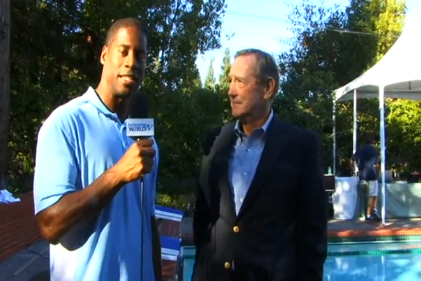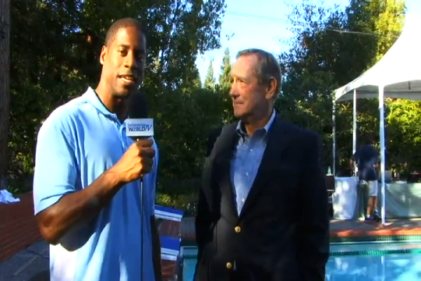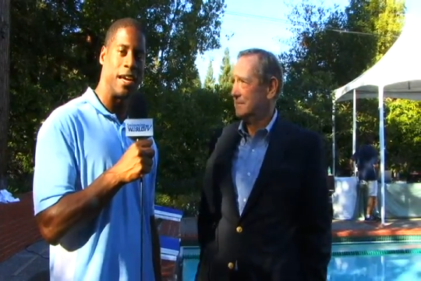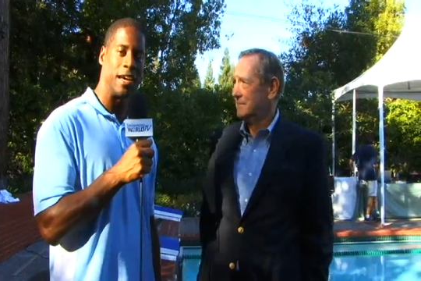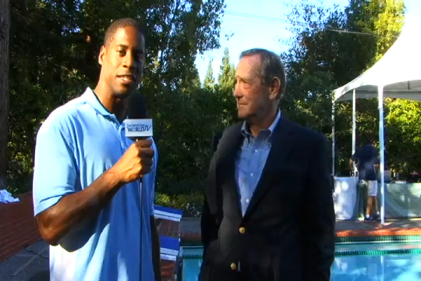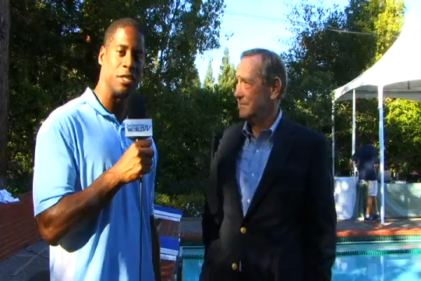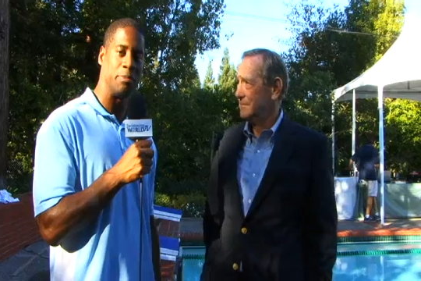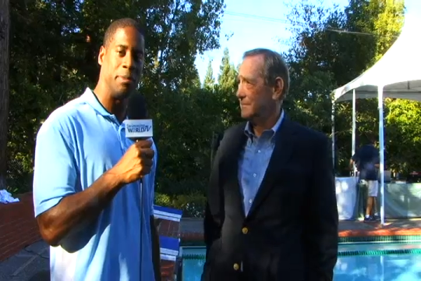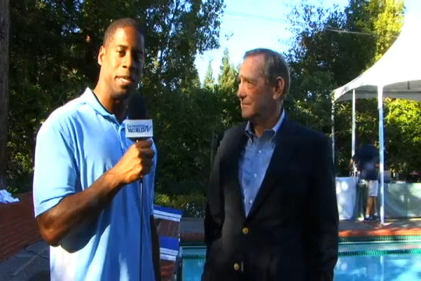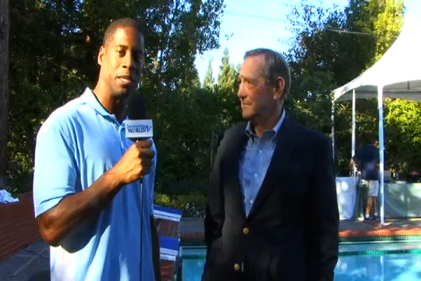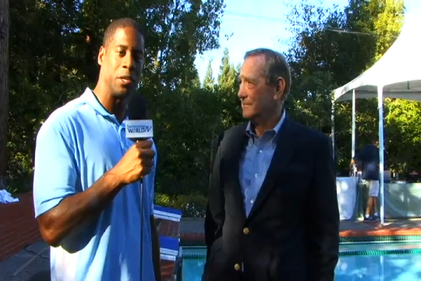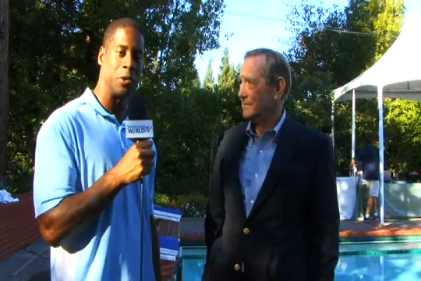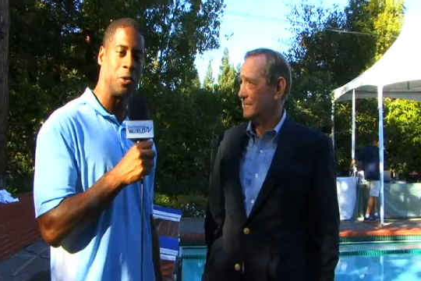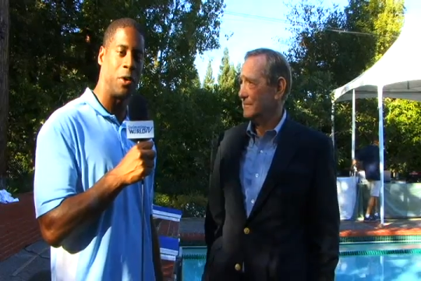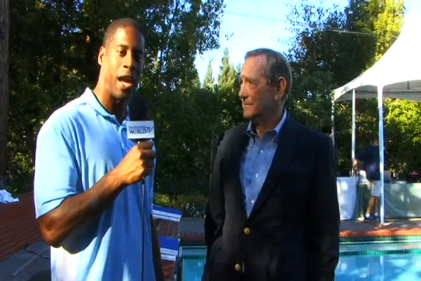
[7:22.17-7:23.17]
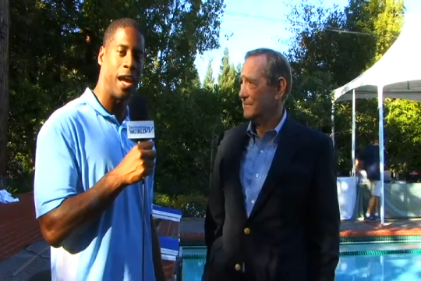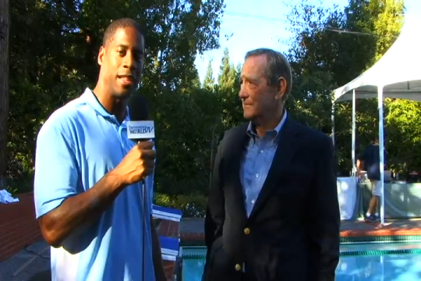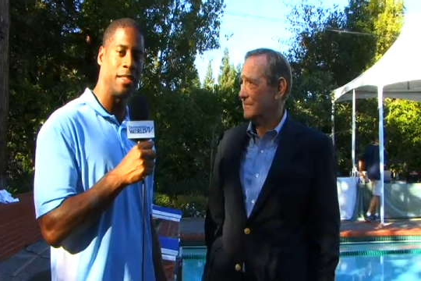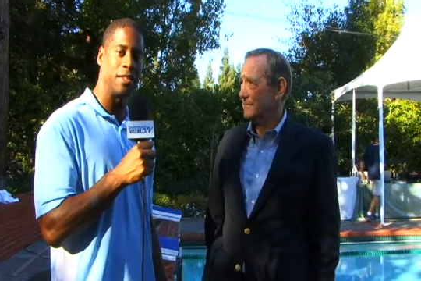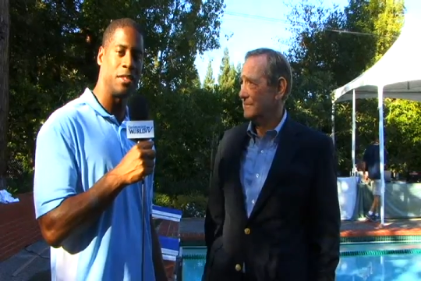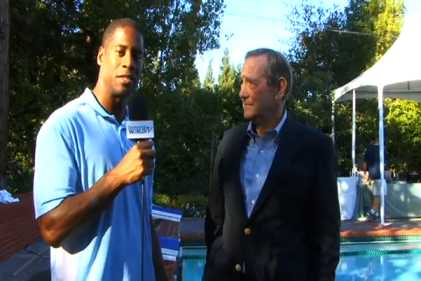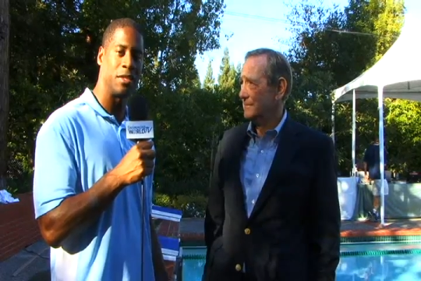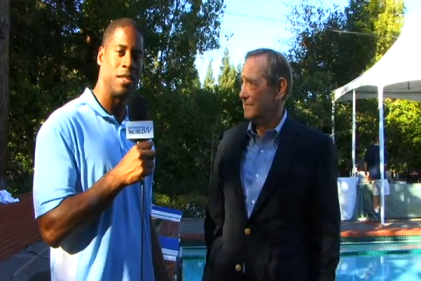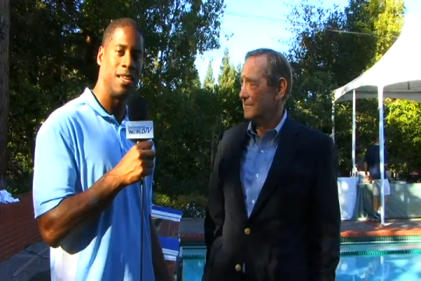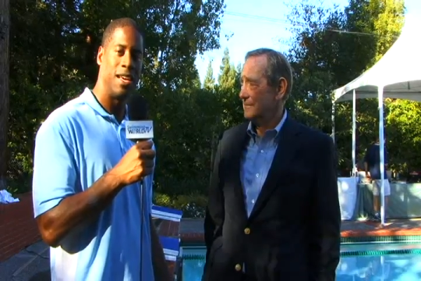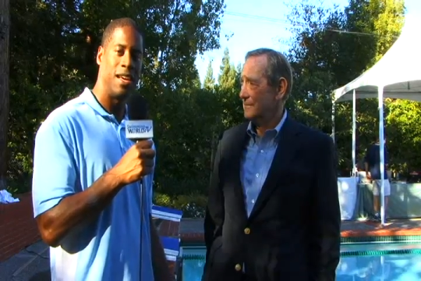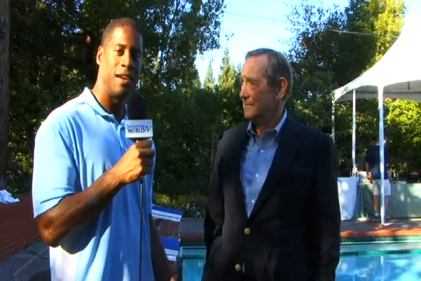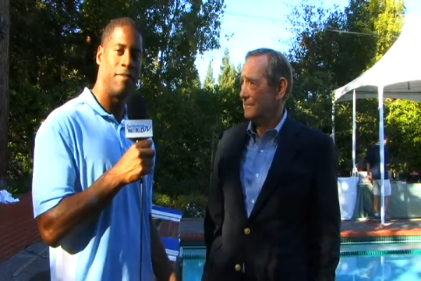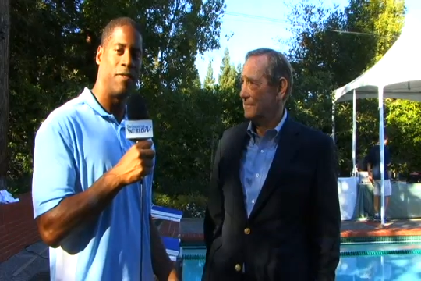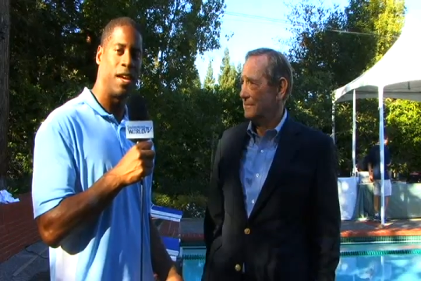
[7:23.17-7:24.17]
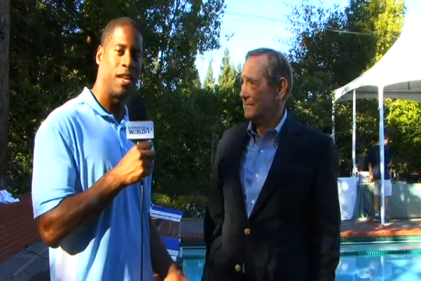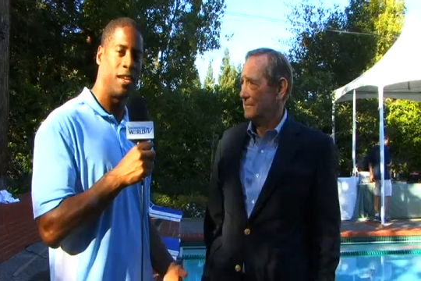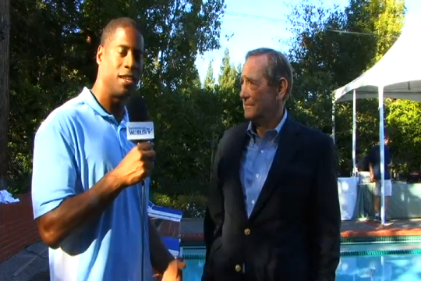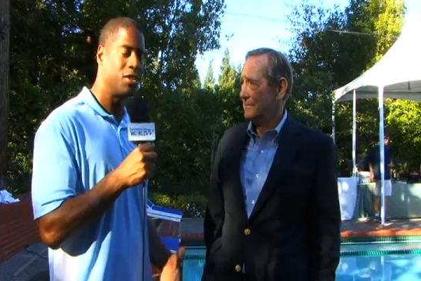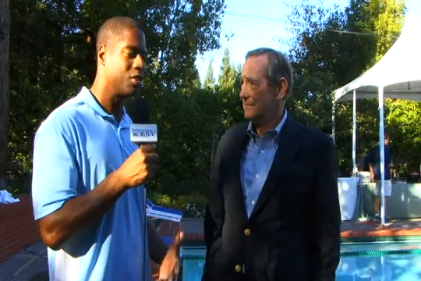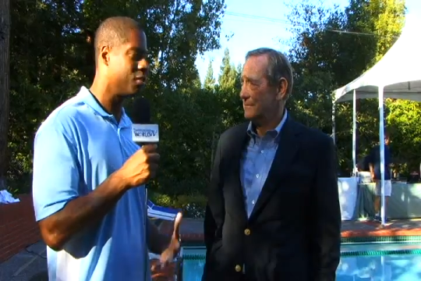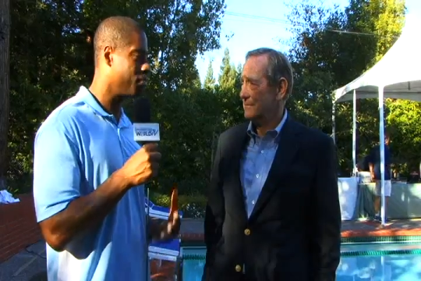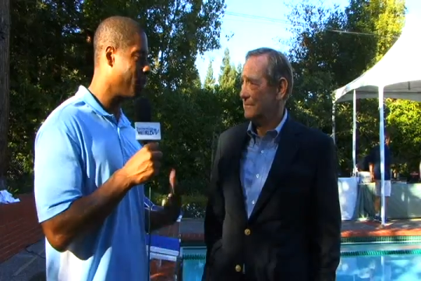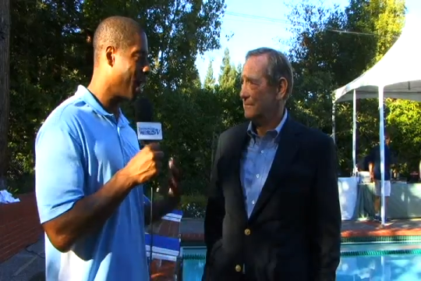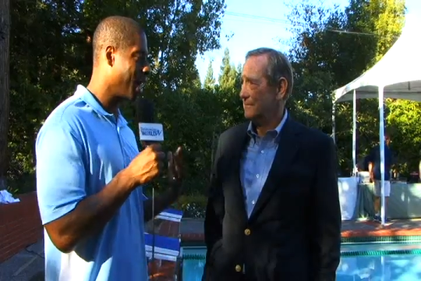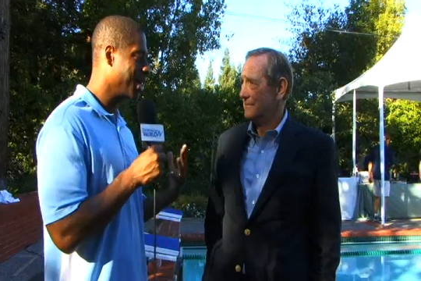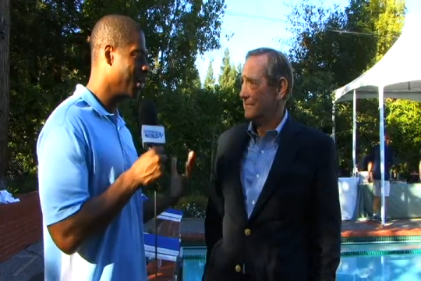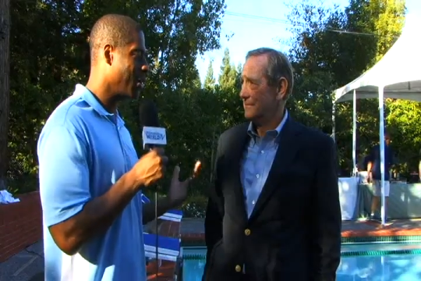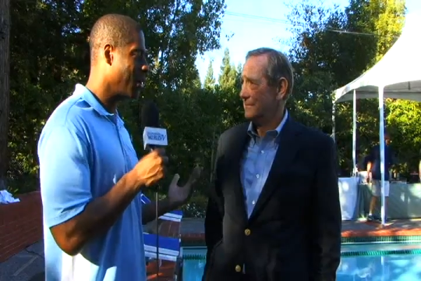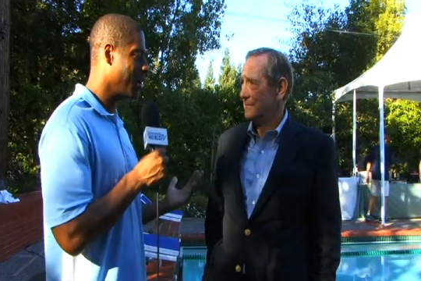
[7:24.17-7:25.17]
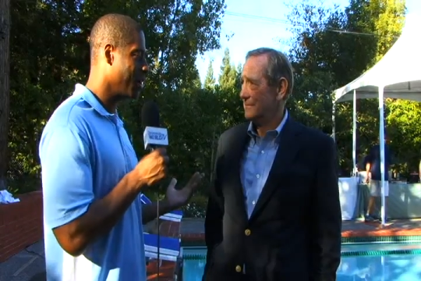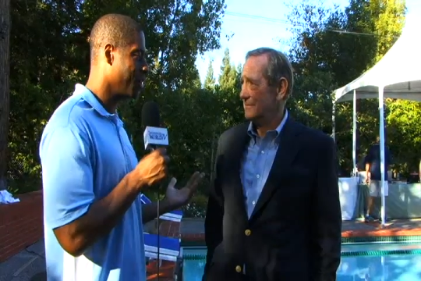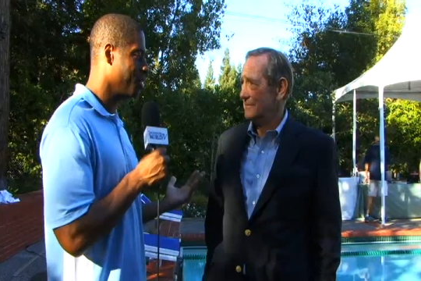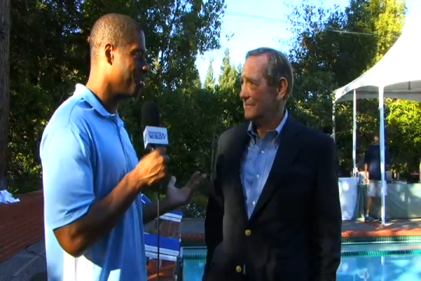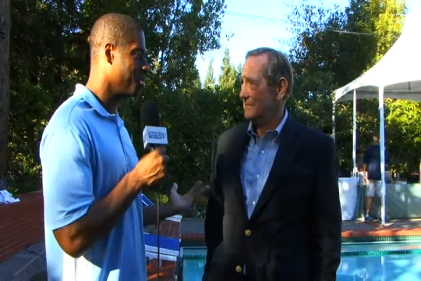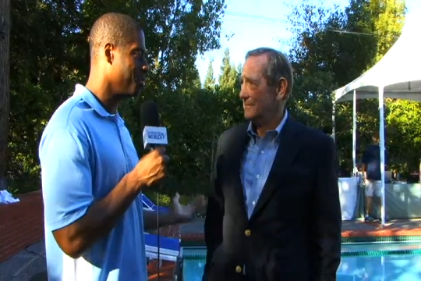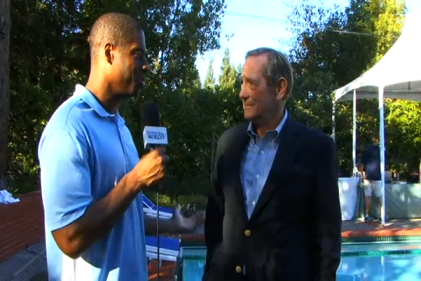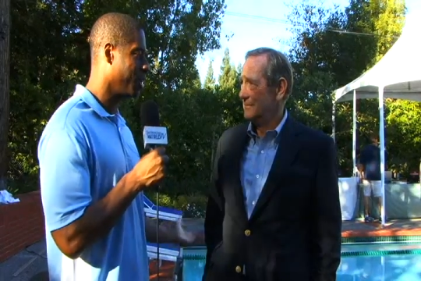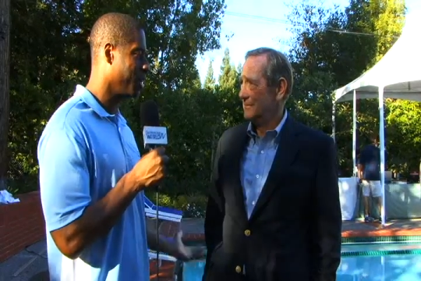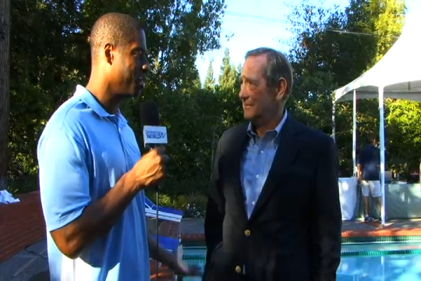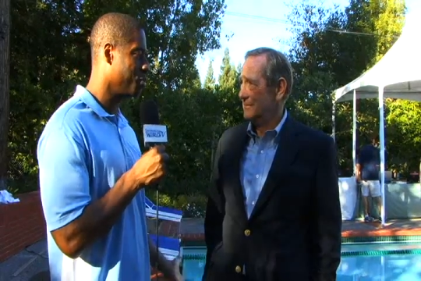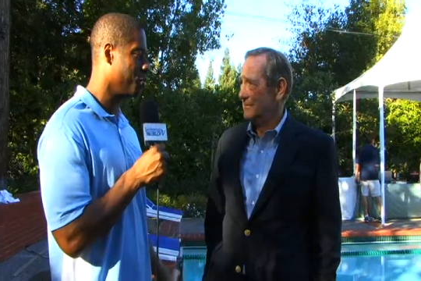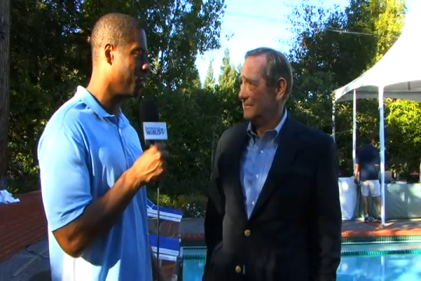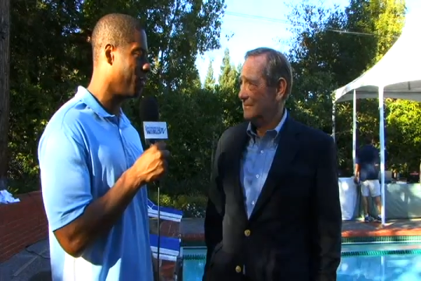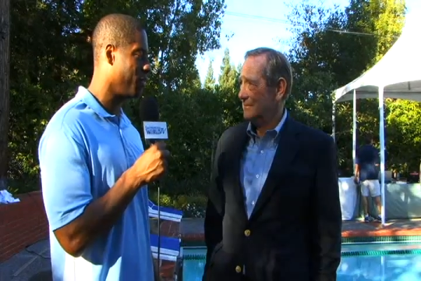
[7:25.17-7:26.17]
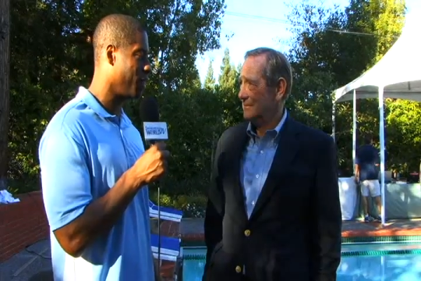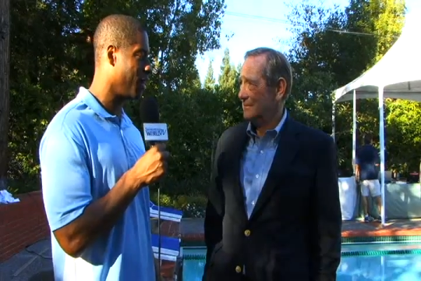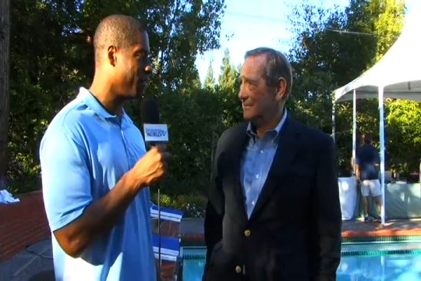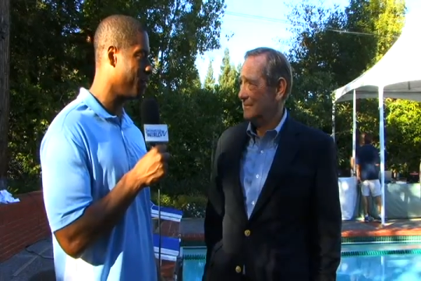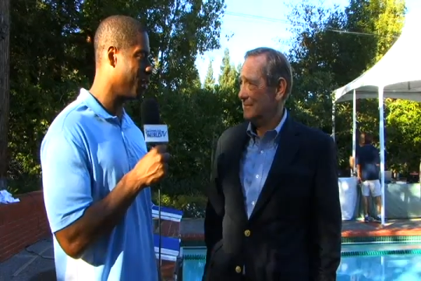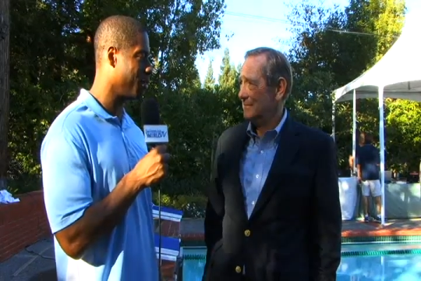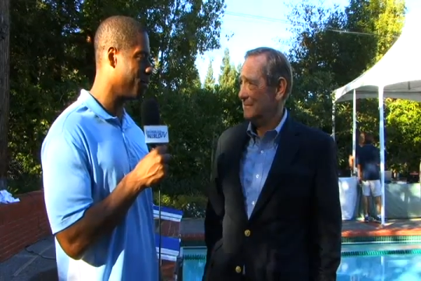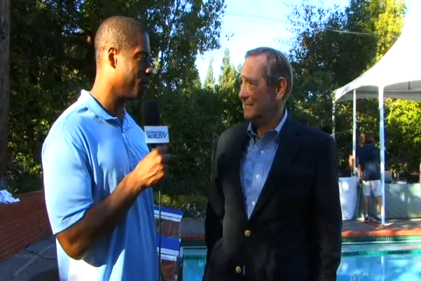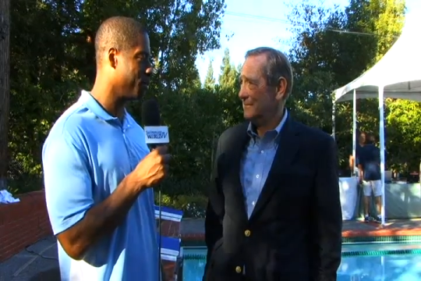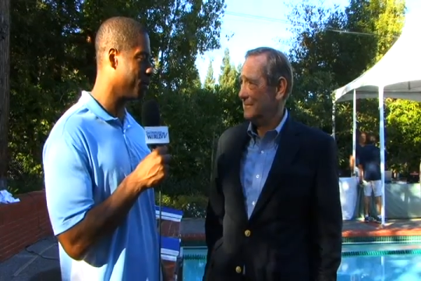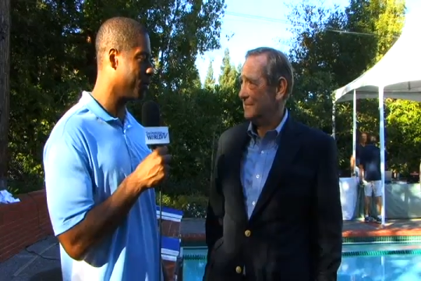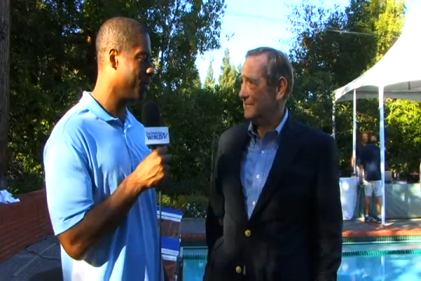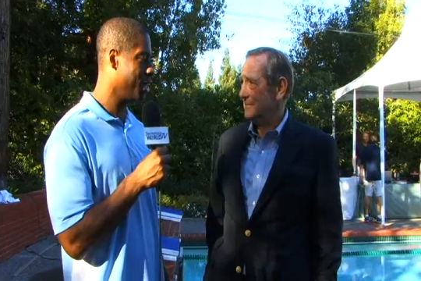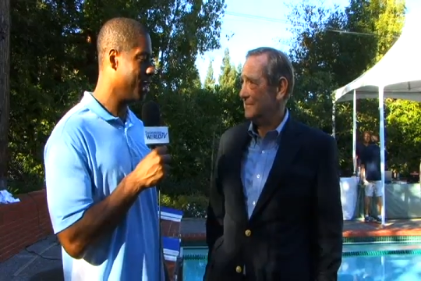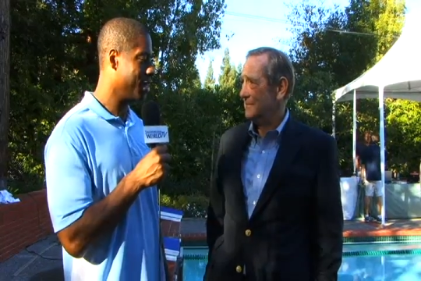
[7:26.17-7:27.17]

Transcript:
Speaker 1: Tod Spieker, who had this event in his backyard here, a two-lane, 25-yard pool.